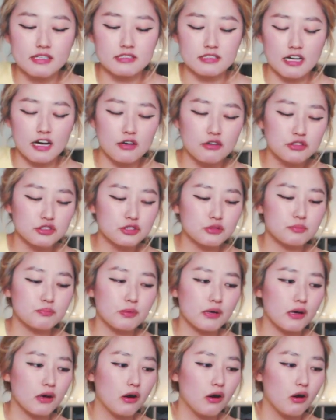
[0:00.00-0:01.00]
saying is, how could you
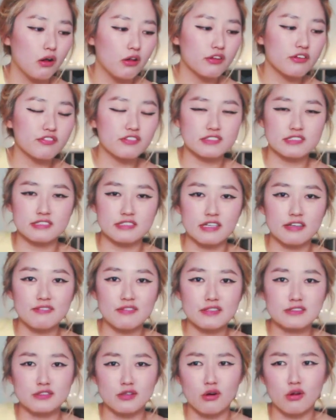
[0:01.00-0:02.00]
bet all of your
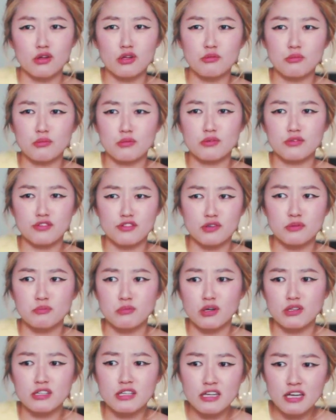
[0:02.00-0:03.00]
savings, all of your
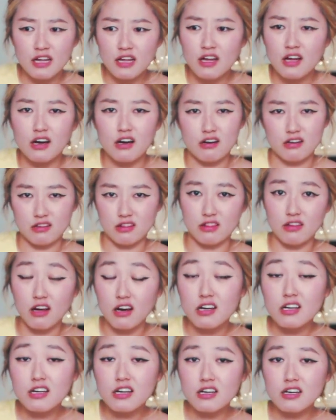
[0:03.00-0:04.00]
money on
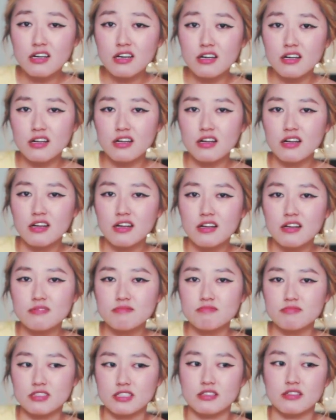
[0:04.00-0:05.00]
luck?
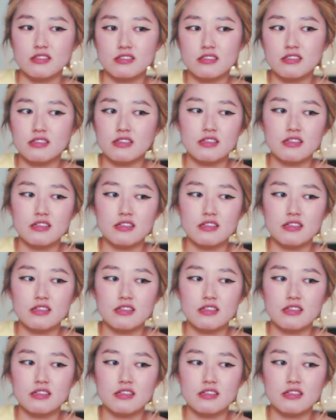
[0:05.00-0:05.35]
You